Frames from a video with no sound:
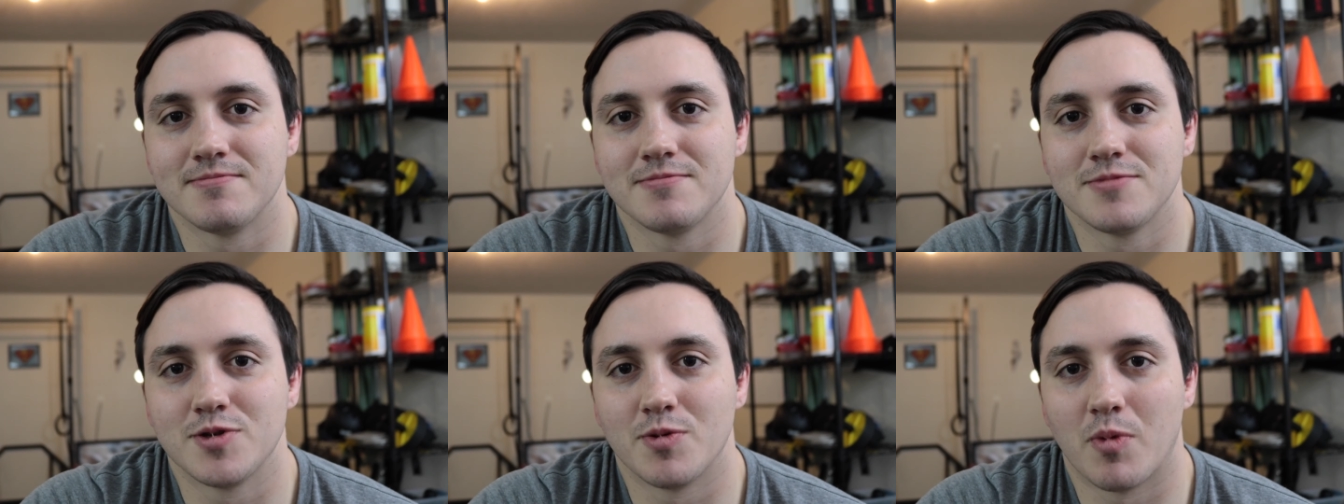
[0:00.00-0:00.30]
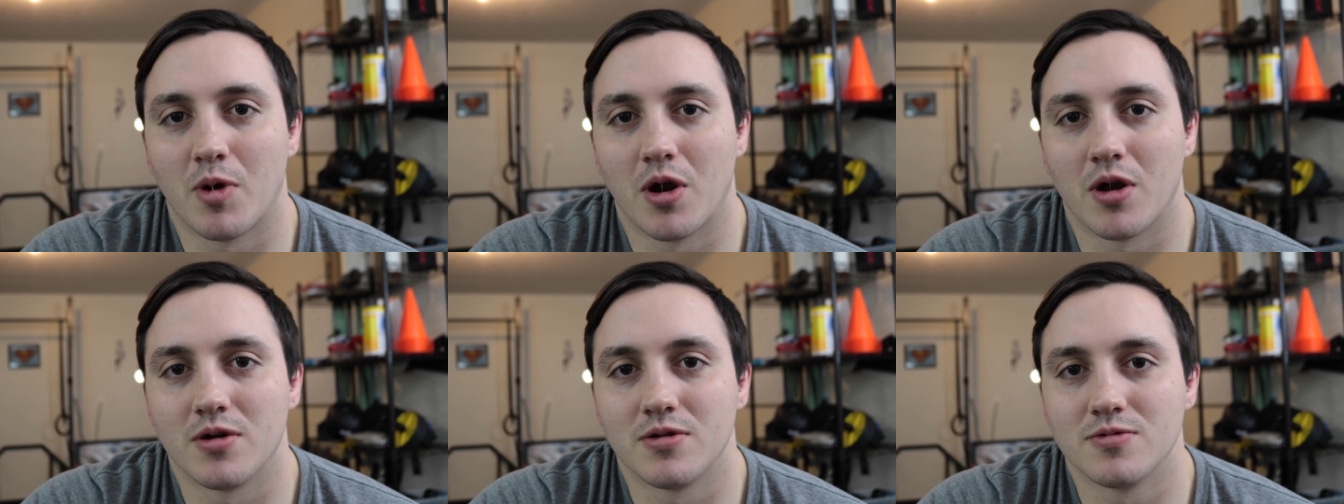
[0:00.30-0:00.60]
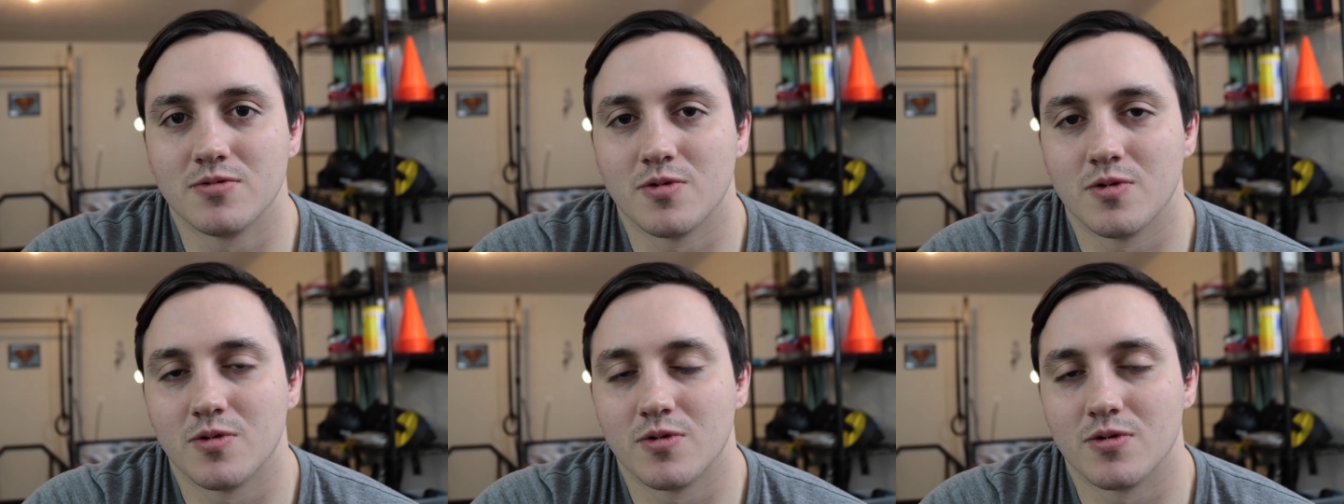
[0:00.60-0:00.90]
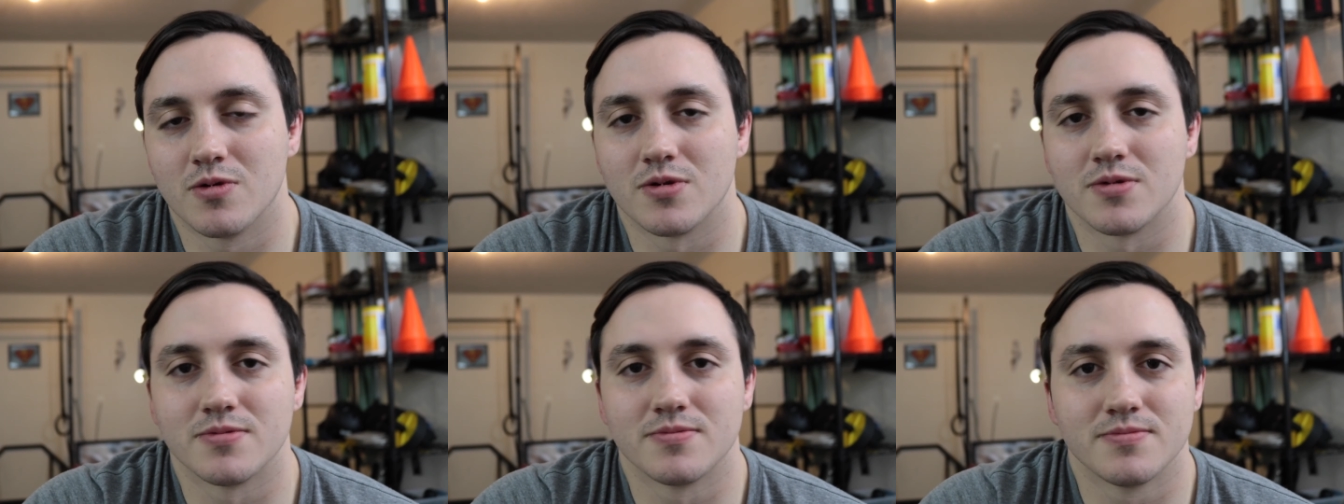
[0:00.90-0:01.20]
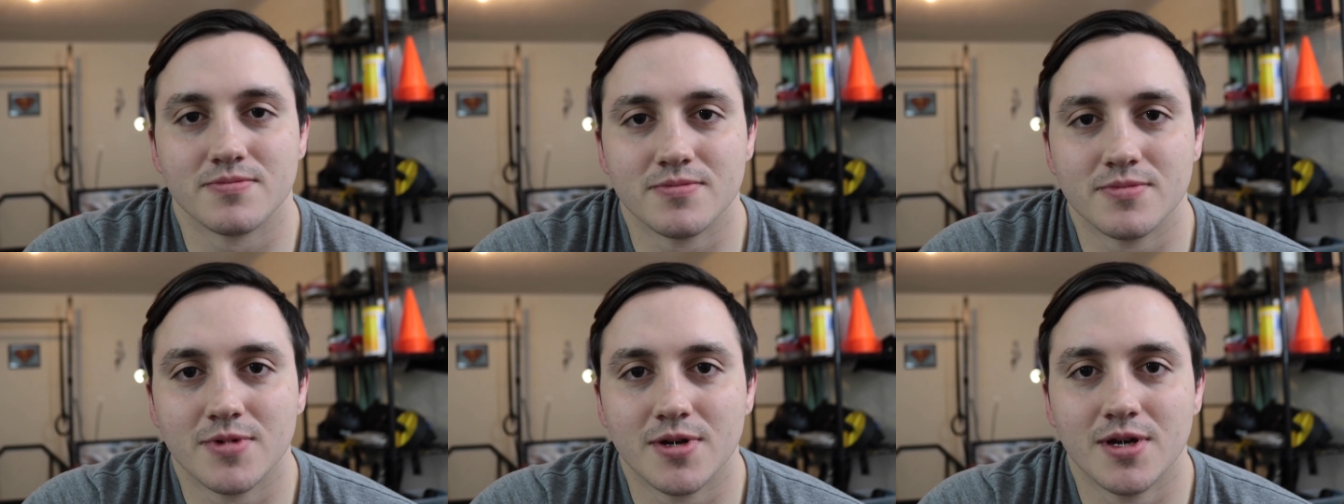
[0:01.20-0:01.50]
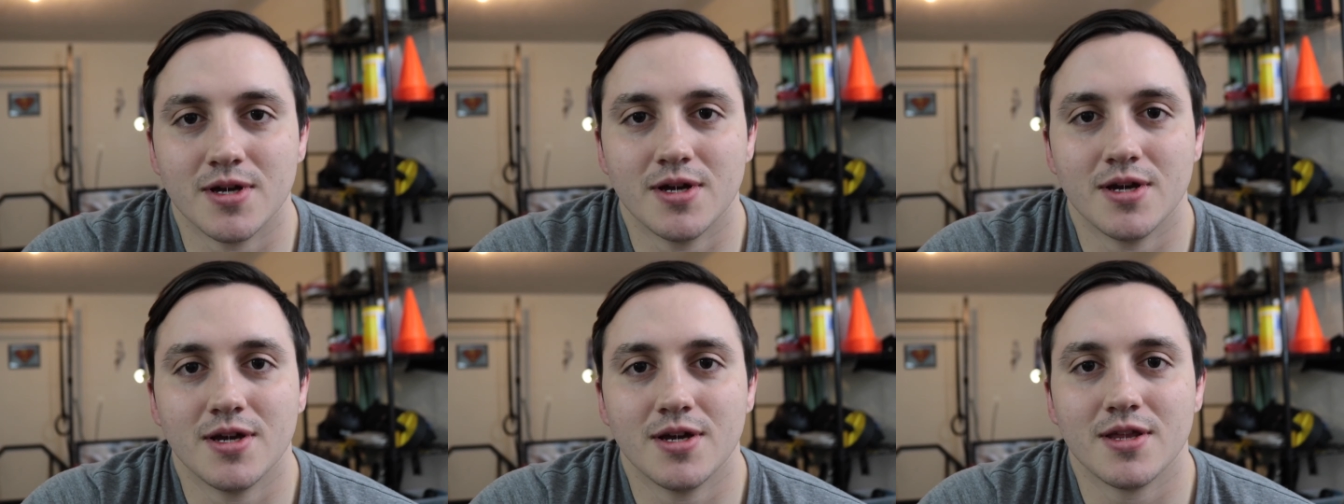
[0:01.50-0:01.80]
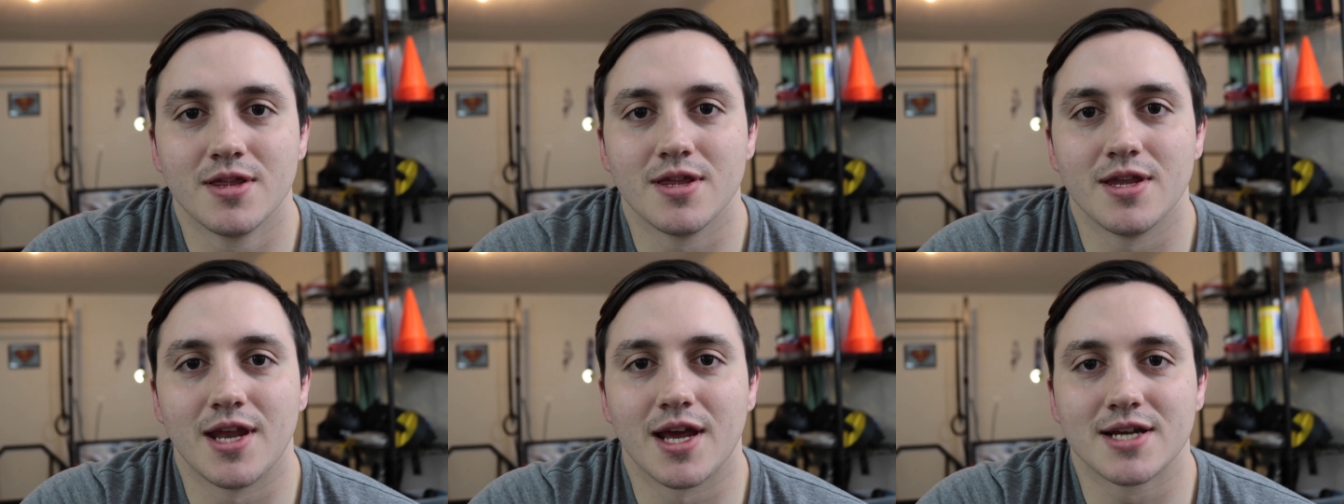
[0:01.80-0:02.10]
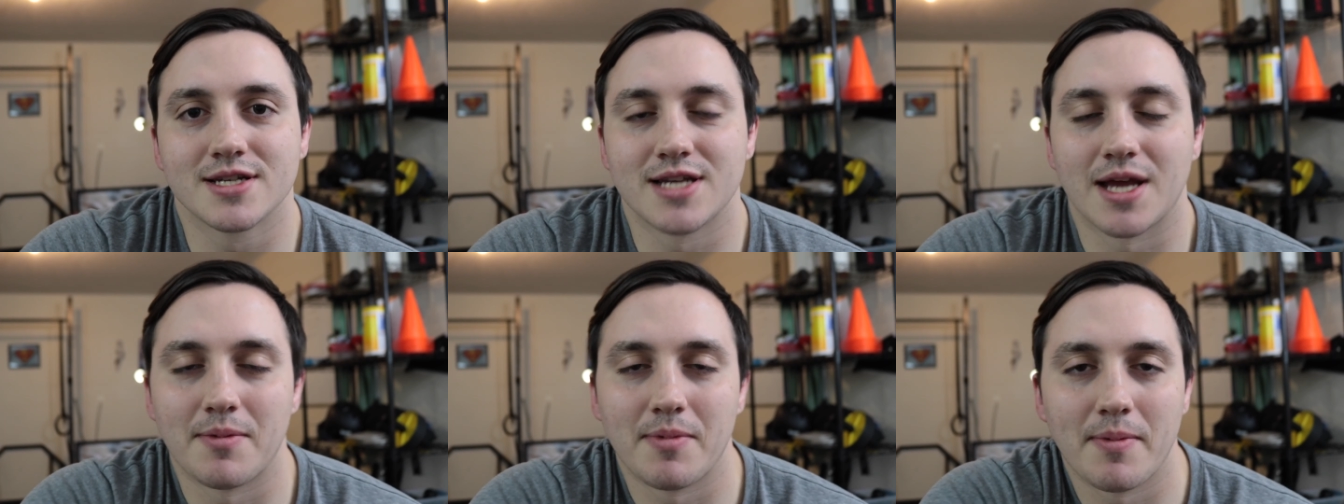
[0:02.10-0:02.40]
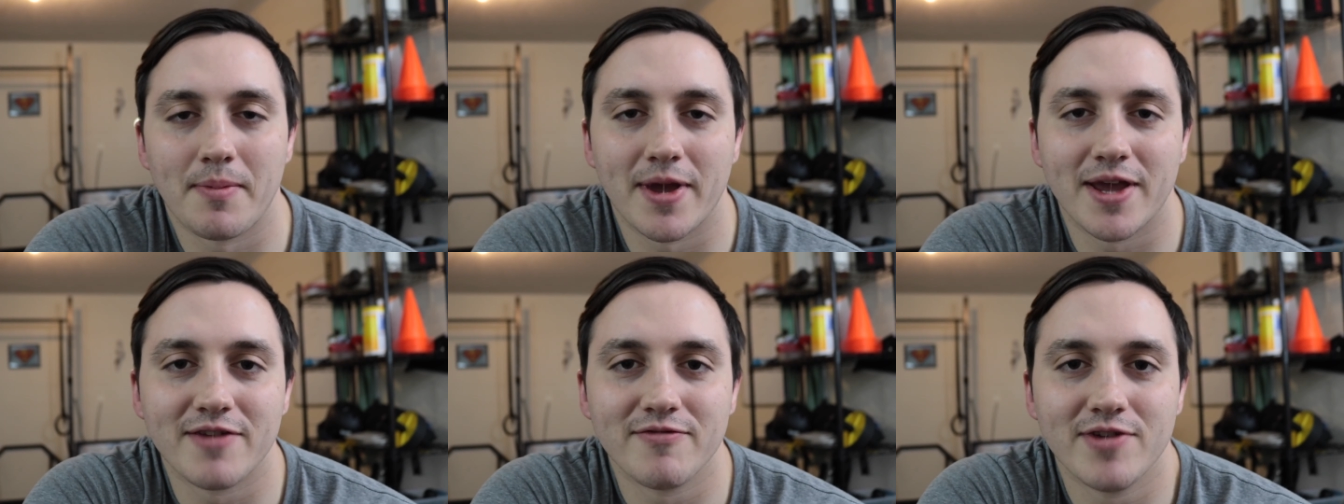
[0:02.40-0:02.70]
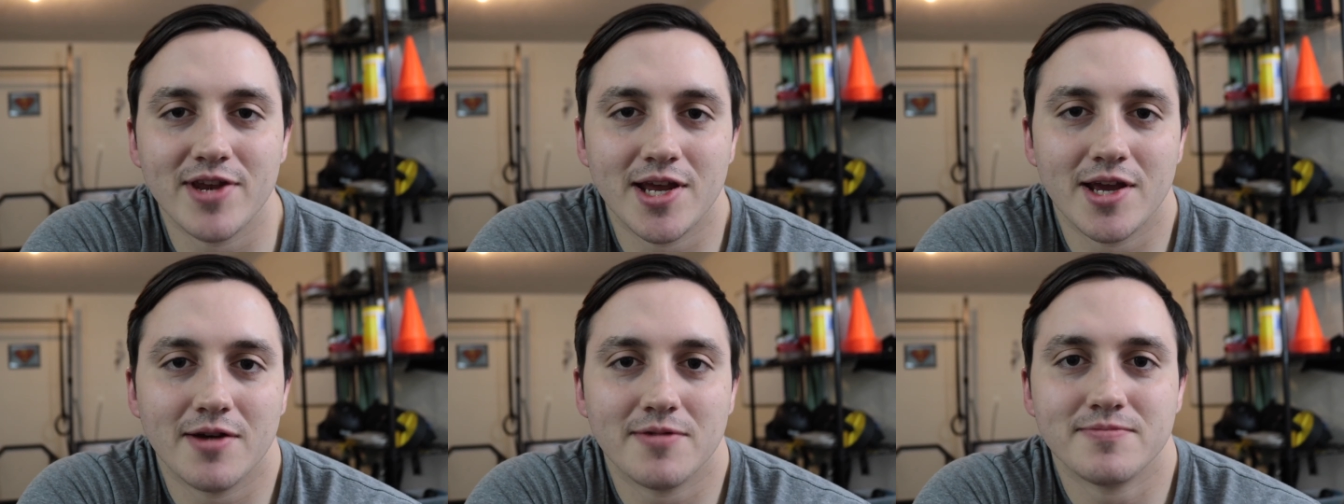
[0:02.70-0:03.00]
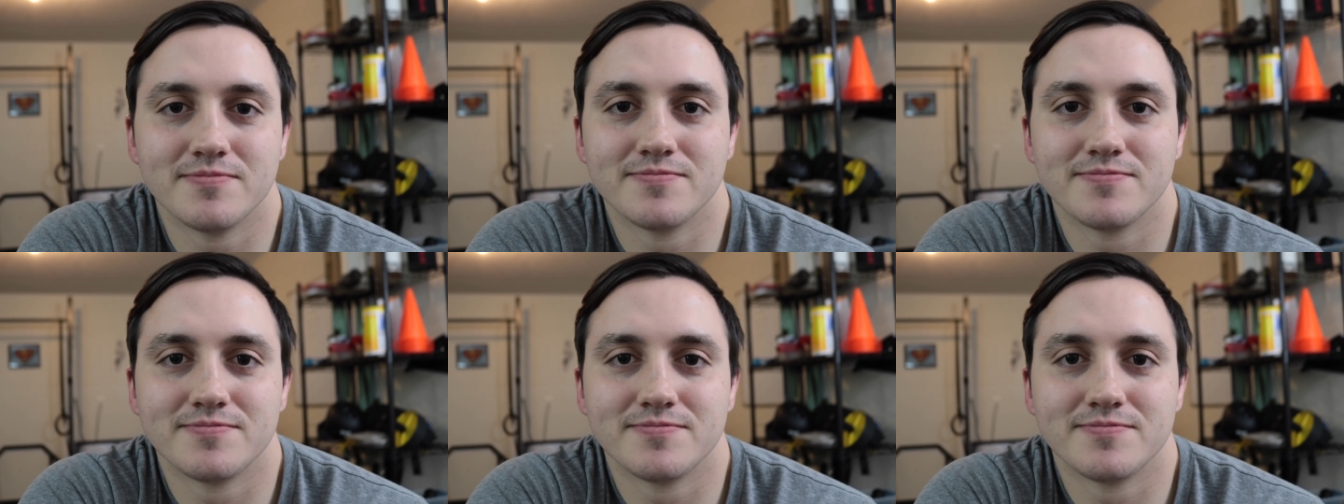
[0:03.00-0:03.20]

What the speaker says: tomorrow or the next time I make a video.